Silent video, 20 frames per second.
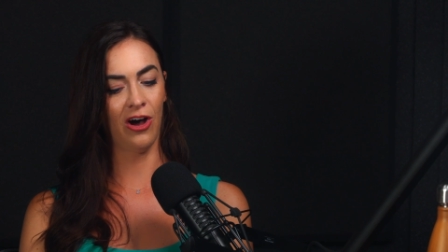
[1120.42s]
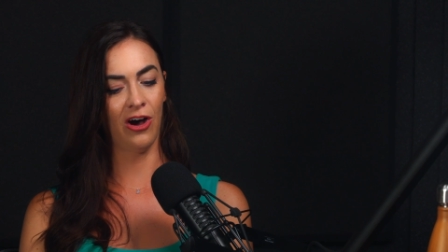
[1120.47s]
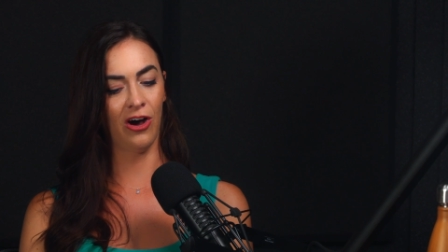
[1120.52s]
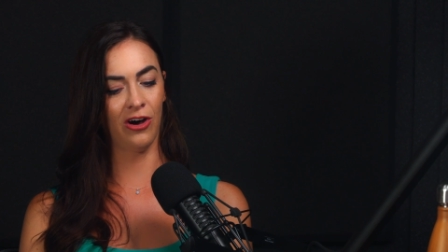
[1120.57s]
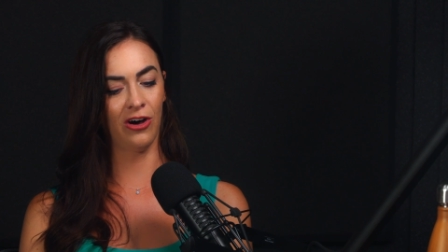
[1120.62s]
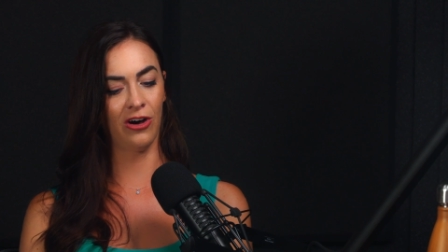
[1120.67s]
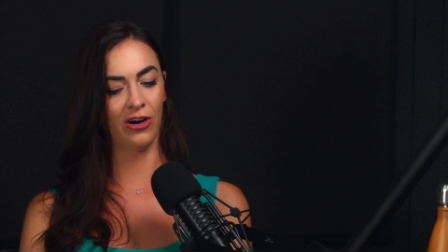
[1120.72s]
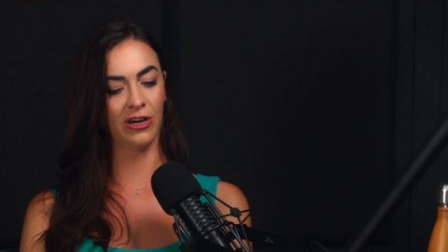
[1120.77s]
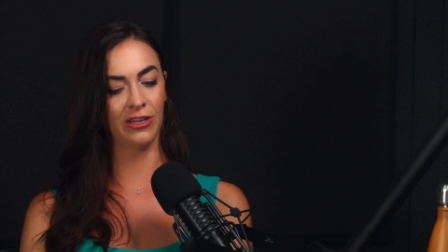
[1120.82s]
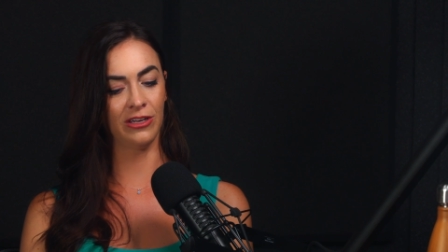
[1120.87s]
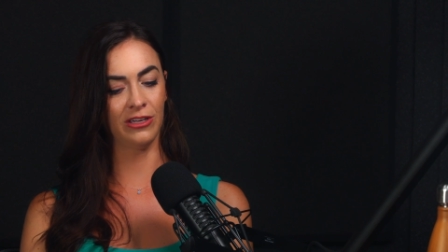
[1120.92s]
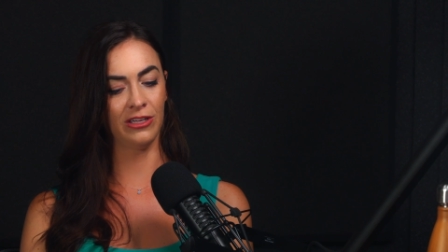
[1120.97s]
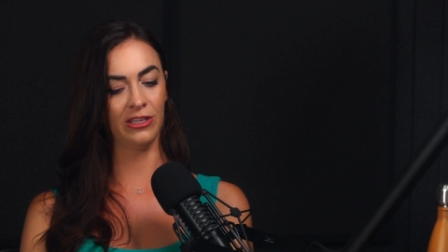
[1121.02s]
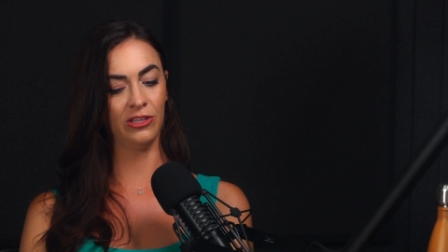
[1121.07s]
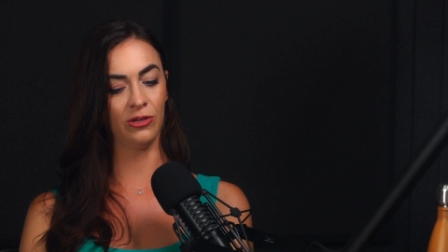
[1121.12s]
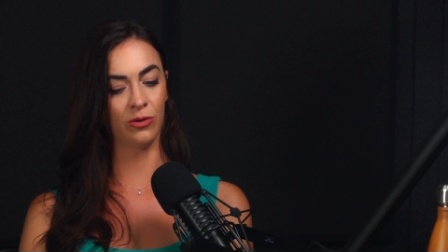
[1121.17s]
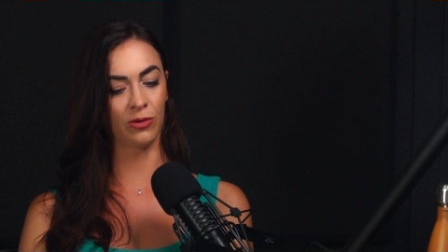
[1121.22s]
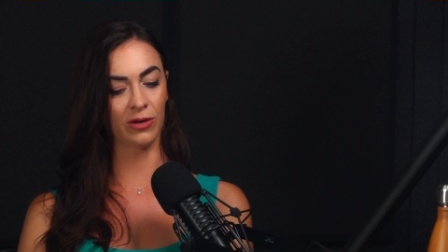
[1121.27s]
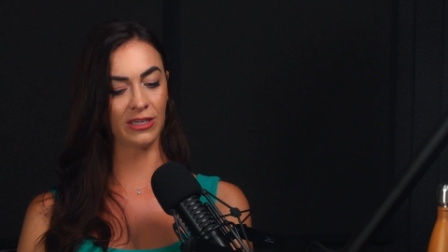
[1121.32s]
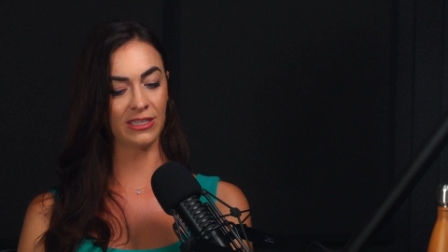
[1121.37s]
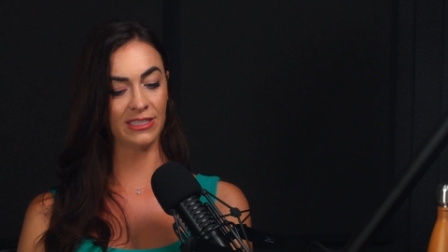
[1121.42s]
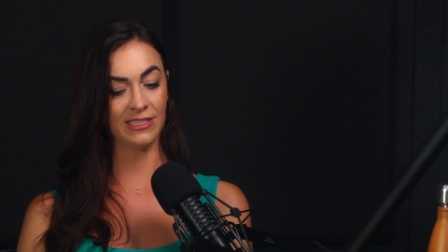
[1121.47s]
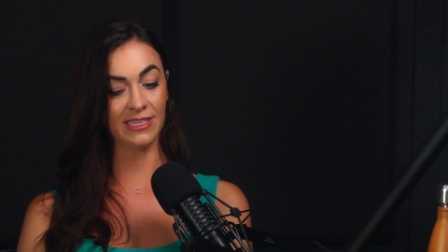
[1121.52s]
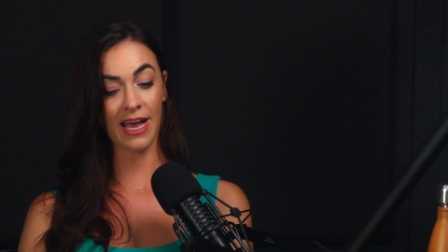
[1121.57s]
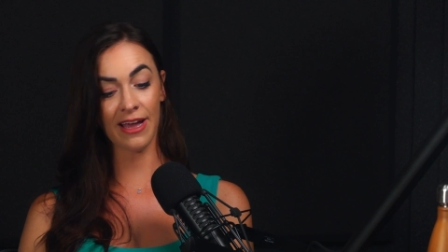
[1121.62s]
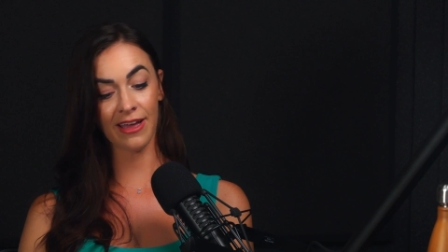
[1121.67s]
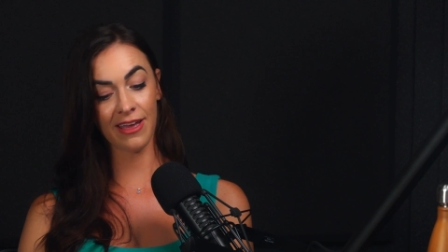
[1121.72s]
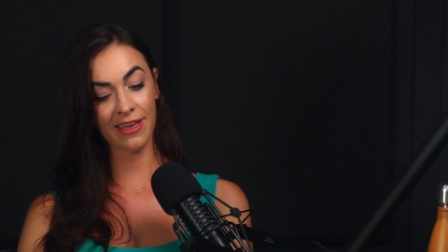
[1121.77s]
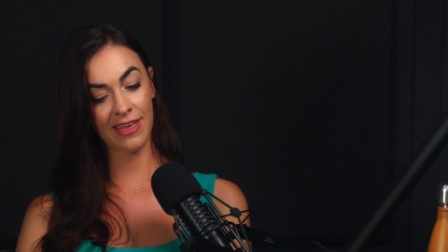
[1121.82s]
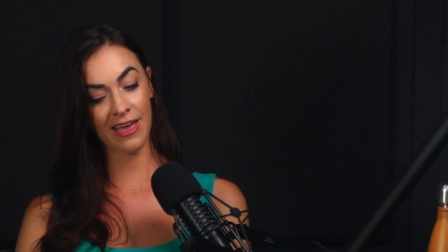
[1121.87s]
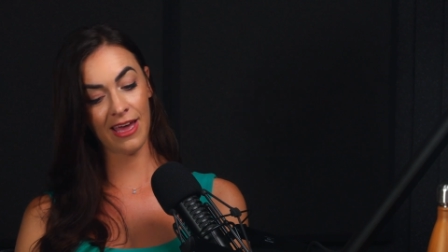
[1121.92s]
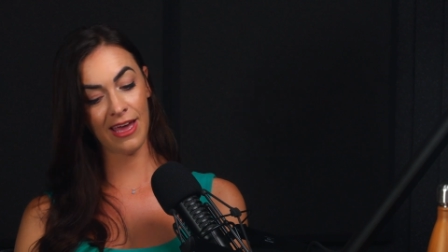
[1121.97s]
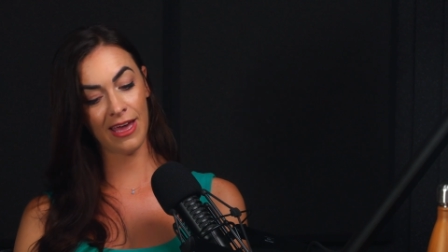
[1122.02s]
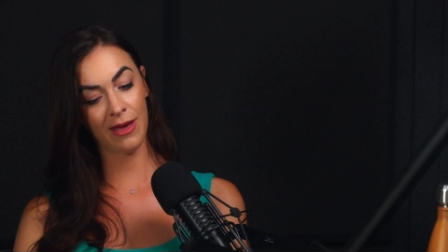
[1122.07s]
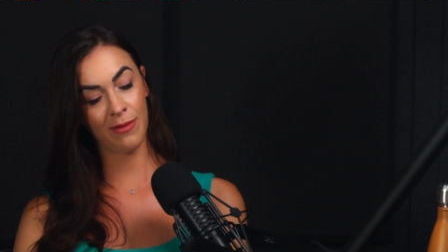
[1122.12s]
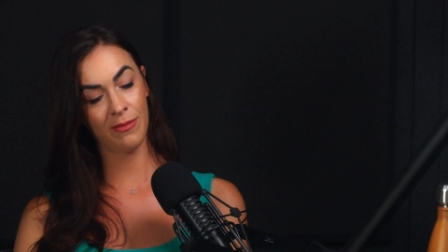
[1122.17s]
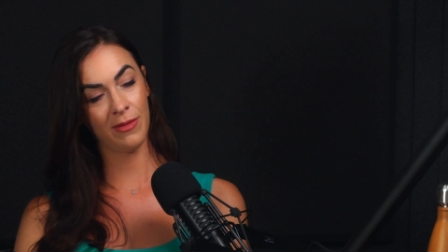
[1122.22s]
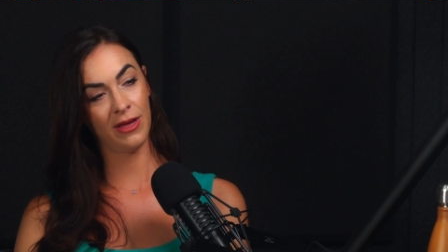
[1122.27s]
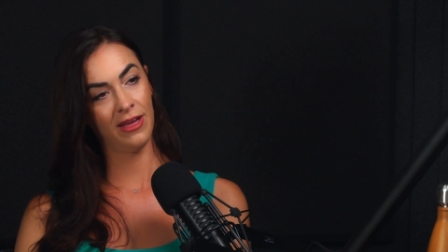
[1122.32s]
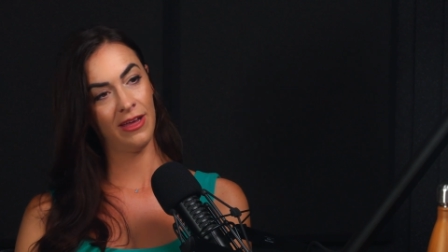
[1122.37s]
on your deck
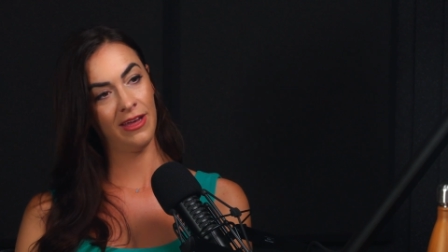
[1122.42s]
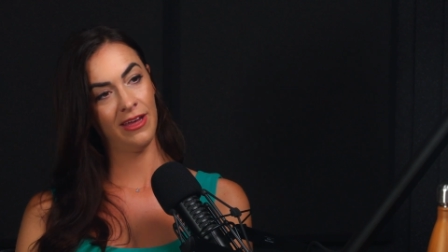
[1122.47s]
game